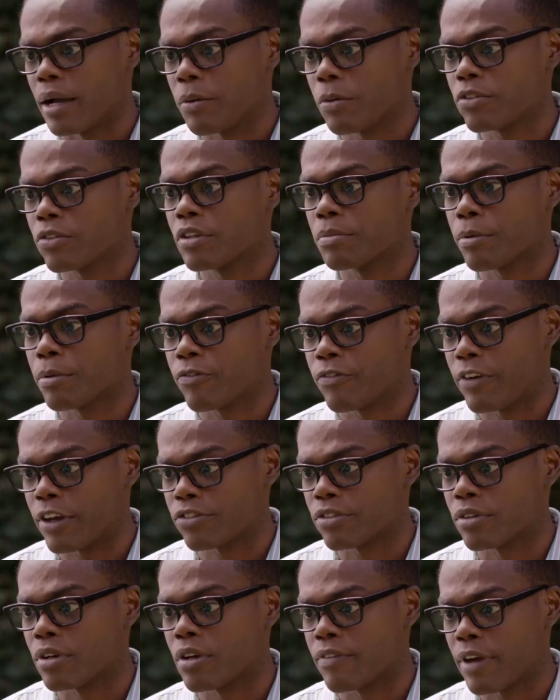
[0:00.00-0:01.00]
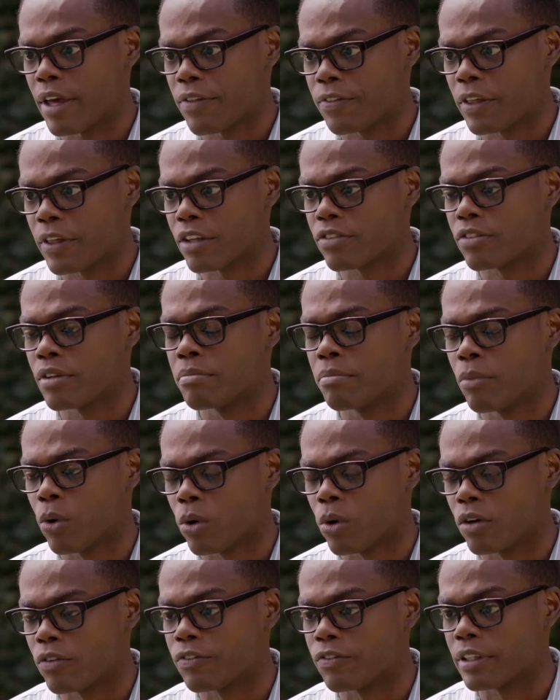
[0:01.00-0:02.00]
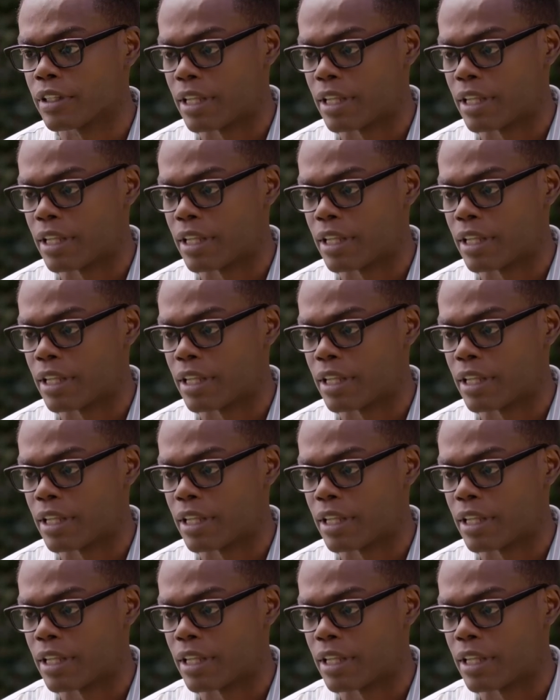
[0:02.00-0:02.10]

I was a professor of ethics and moral